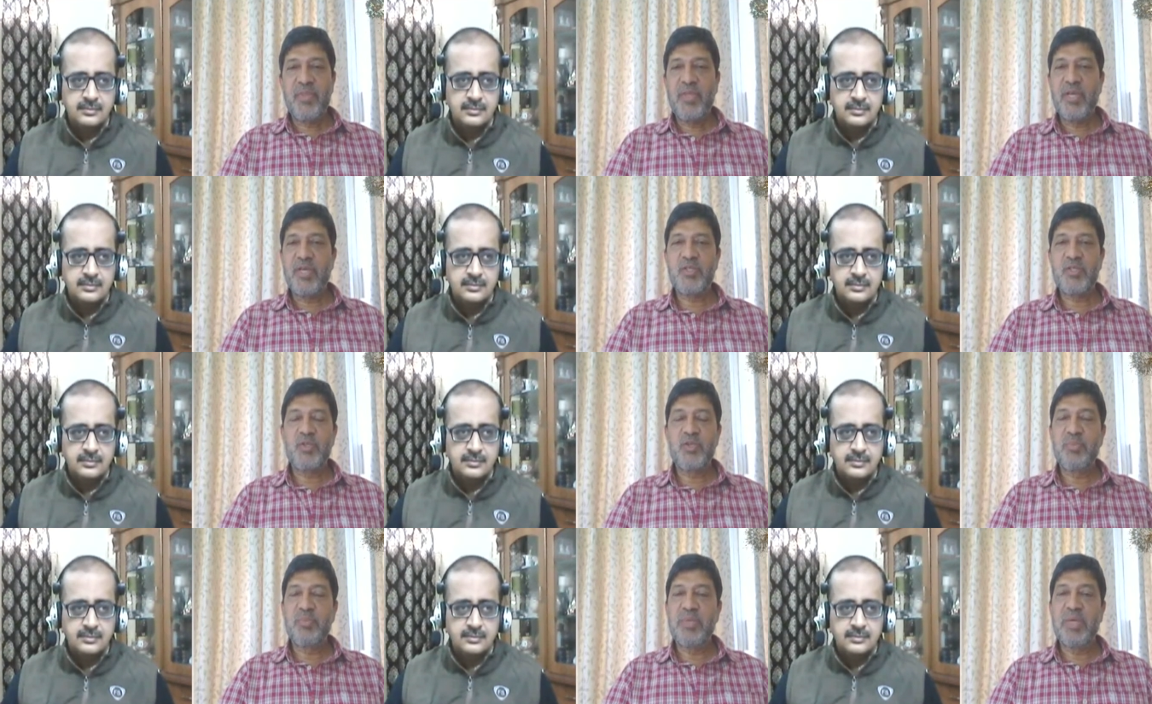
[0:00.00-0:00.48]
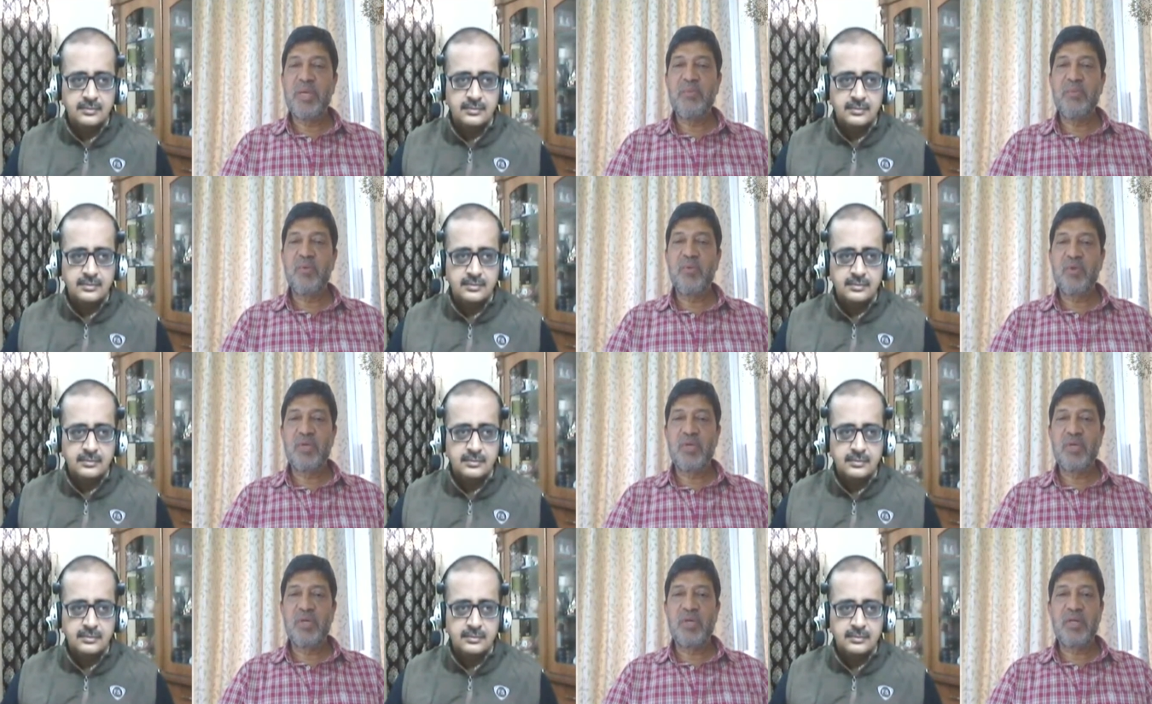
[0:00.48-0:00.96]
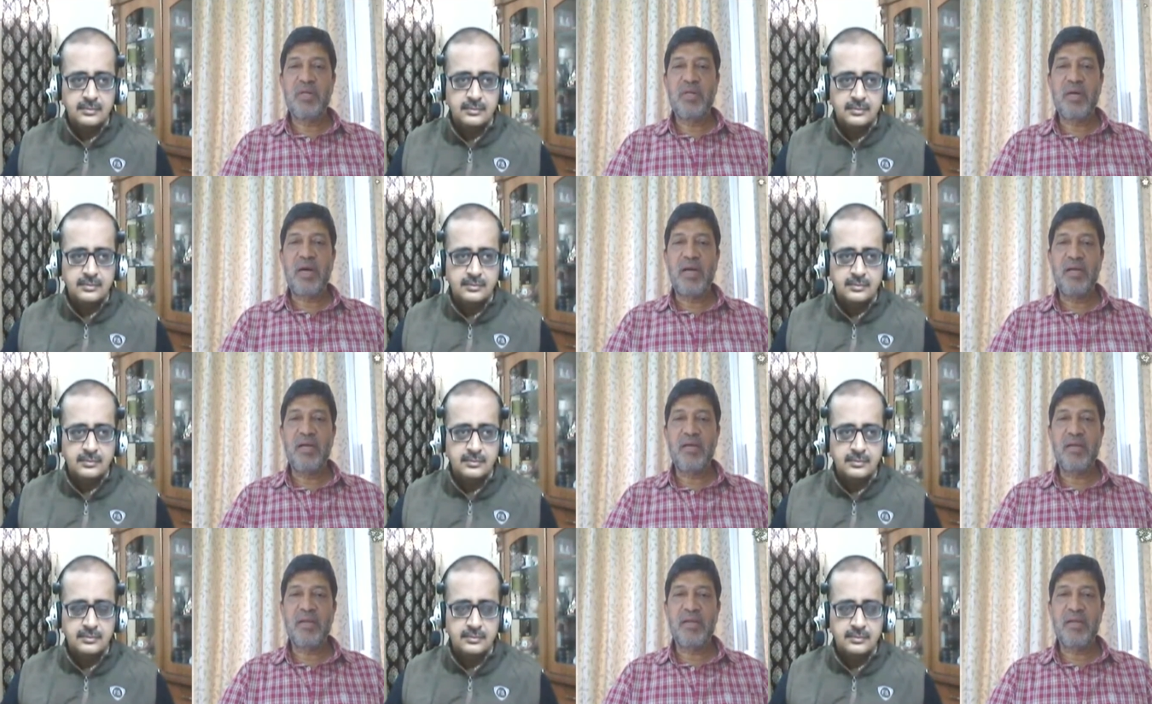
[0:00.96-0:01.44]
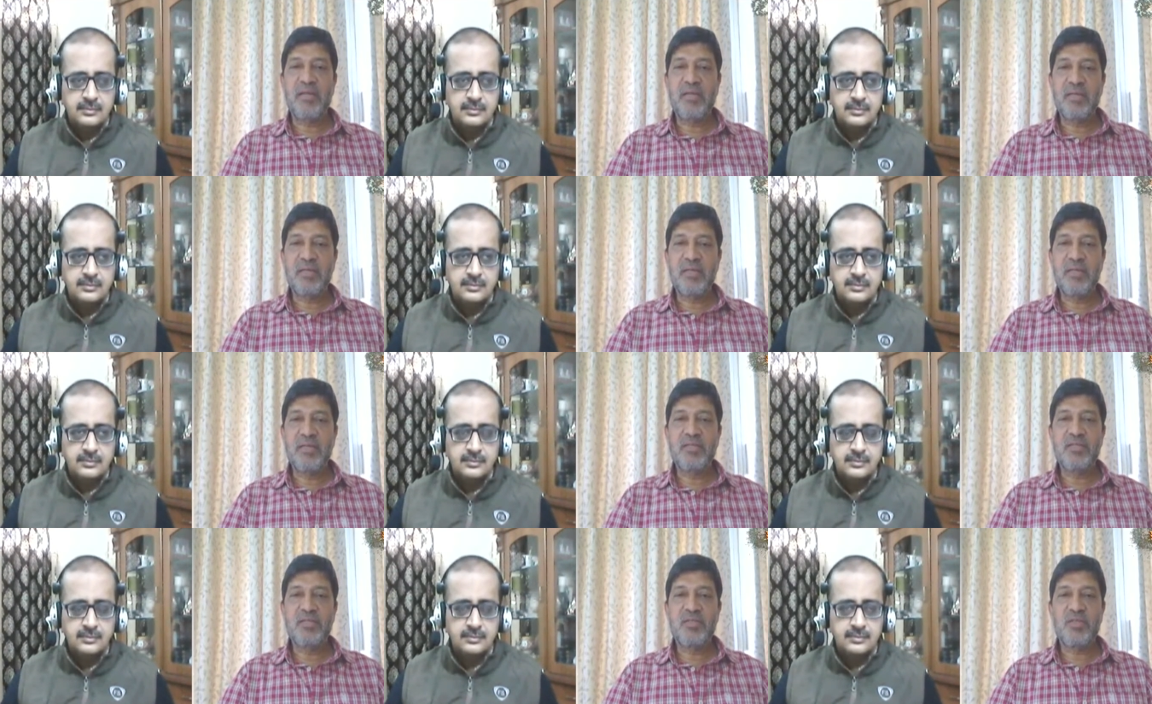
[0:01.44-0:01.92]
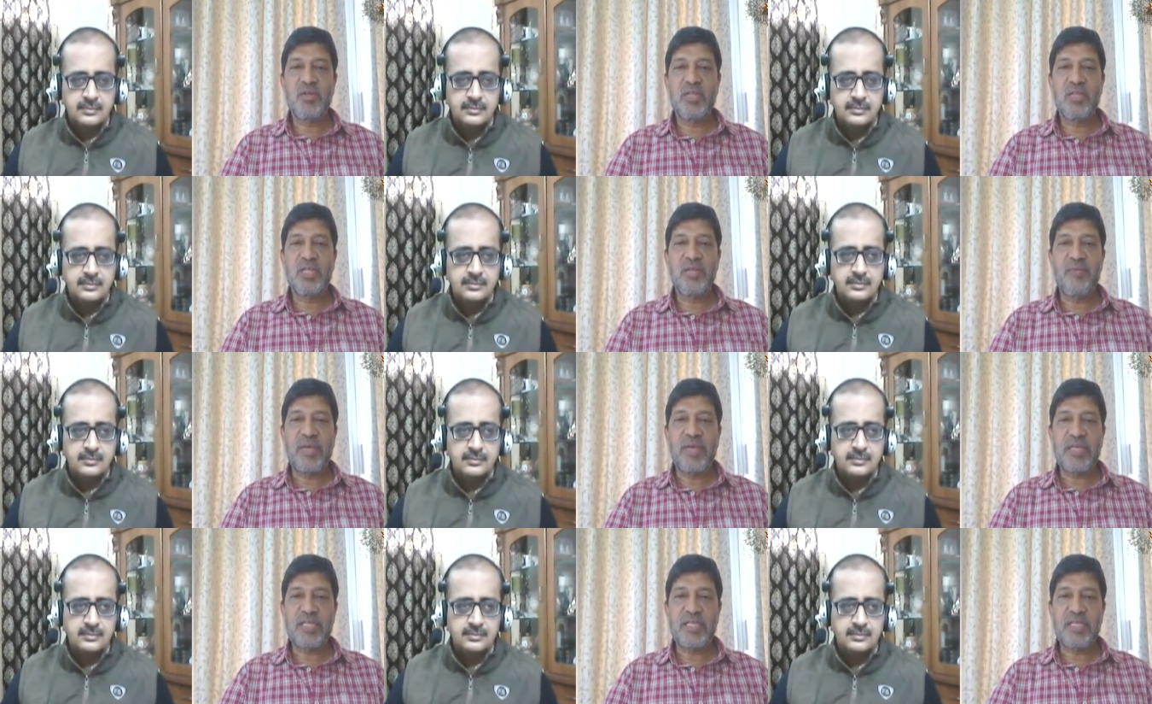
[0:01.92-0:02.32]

Speaker 1: they should be able to earn higher returns on the